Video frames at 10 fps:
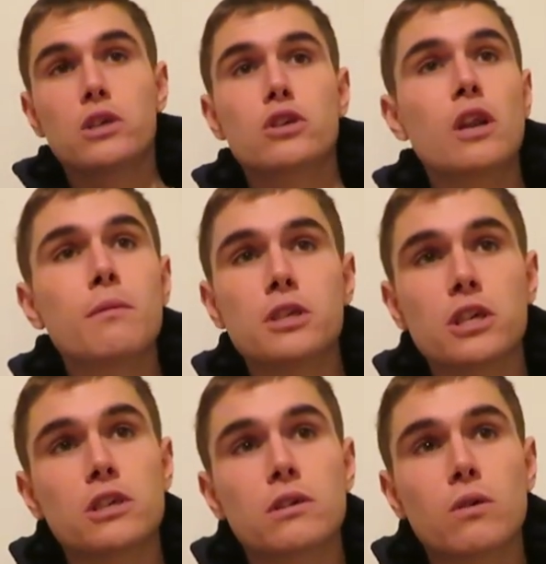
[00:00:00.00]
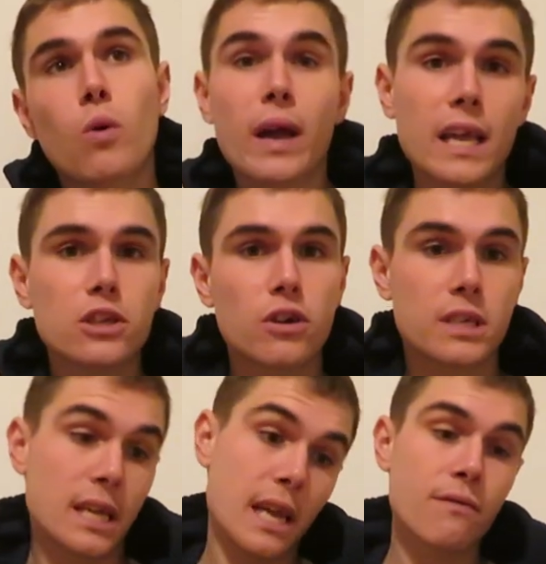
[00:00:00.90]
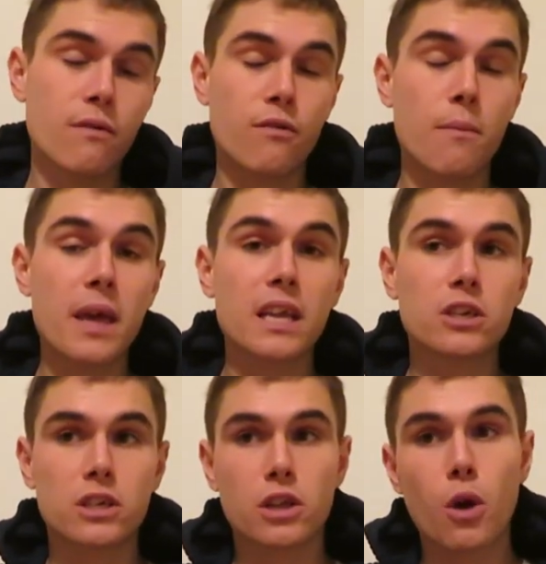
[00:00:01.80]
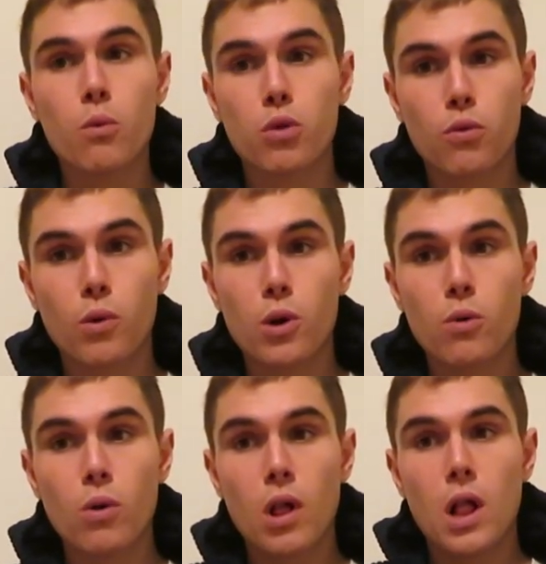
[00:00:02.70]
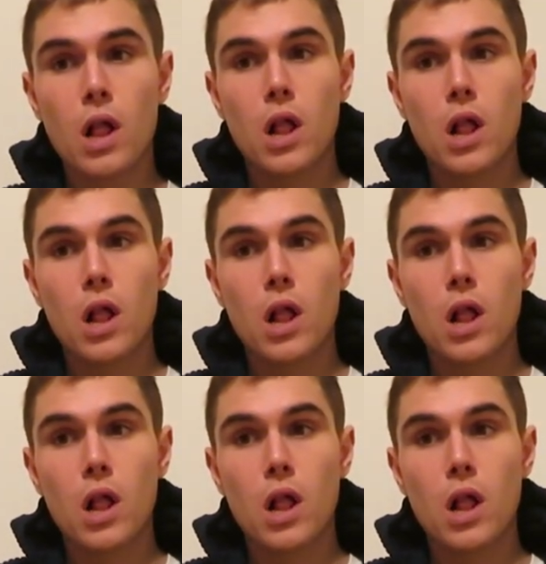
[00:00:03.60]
So it's going to be just quite interesting, even for me, just to go through